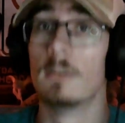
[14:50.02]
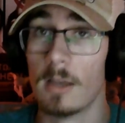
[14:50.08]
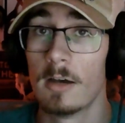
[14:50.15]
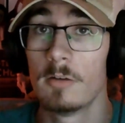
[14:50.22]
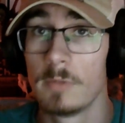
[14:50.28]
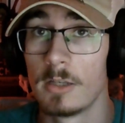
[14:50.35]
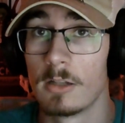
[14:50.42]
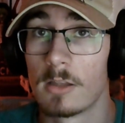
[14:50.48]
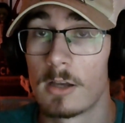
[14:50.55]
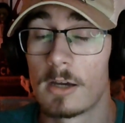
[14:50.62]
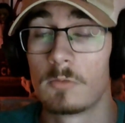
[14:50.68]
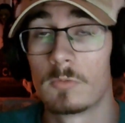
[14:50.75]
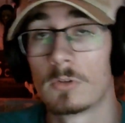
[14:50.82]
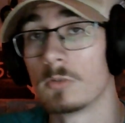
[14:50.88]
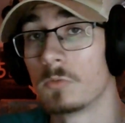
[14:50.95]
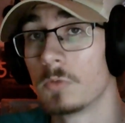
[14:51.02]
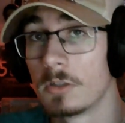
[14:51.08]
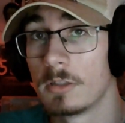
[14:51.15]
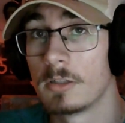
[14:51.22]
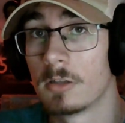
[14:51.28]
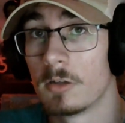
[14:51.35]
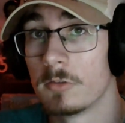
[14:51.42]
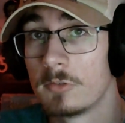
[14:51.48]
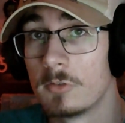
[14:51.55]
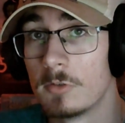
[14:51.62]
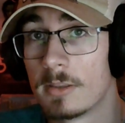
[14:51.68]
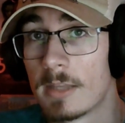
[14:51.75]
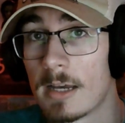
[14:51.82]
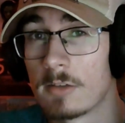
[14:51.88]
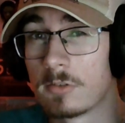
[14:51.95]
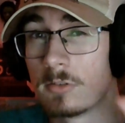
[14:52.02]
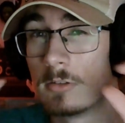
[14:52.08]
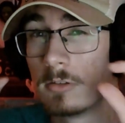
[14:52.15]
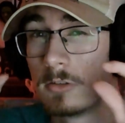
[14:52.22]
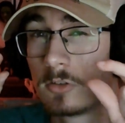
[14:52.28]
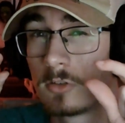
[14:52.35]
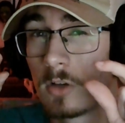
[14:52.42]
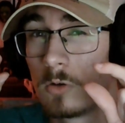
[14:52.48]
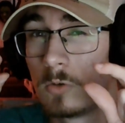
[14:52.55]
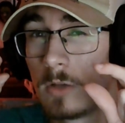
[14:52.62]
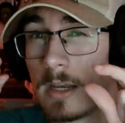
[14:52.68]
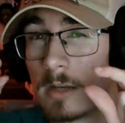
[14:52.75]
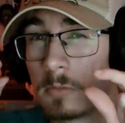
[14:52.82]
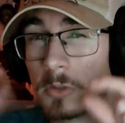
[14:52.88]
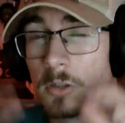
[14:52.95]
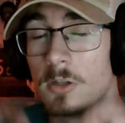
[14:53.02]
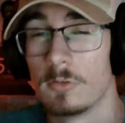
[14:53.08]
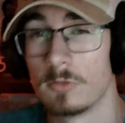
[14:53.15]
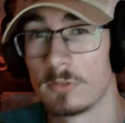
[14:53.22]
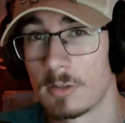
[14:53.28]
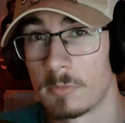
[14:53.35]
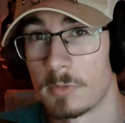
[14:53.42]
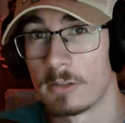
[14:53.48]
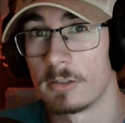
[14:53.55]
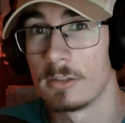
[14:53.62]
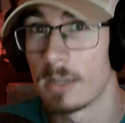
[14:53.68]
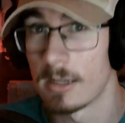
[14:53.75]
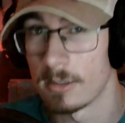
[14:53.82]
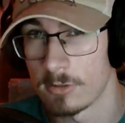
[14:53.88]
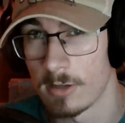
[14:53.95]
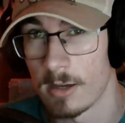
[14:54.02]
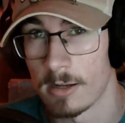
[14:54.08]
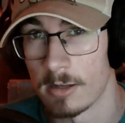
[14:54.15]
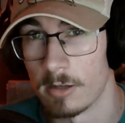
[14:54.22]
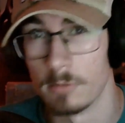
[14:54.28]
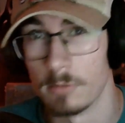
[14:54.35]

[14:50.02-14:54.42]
helped me a lot. We're really close to 1,000. So damn close. Come on, you guys, you gotta help